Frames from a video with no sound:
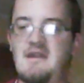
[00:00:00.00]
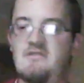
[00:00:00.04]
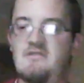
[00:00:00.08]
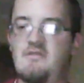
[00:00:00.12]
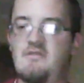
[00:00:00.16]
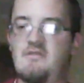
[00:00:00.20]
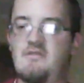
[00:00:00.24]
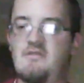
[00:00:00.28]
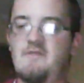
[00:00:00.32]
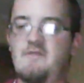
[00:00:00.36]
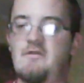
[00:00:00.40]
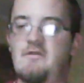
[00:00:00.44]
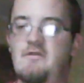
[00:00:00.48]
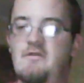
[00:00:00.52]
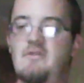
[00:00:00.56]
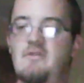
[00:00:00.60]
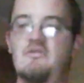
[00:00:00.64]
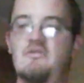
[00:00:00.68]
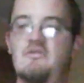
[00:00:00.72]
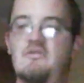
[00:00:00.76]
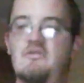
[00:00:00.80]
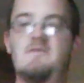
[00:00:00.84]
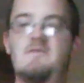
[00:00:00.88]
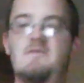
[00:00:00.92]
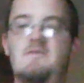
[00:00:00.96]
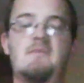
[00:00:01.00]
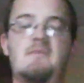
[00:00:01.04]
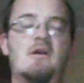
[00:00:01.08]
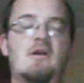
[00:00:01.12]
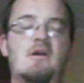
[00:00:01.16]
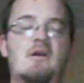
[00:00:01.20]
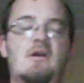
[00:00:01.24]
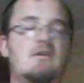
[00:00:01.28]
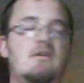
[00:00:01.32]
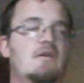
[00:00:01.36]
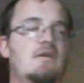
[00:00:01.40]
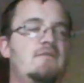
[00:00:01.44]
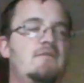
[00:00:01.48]
Thank God that it
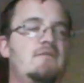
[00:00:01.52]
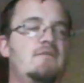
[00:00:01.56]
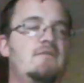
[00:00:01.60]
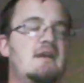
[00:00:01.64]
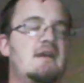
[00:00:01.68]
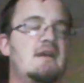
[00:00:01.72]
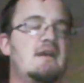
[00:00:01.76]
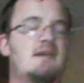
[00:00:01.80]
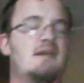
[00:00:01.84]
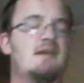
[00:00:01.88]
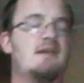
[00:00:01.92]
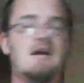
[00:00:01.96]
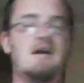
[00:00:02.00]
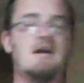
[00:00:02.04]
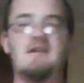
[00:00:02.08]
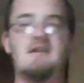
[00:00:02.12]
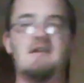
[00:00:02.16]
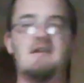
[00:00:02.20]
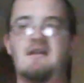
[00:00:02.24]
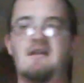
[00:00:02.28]
happened to be that.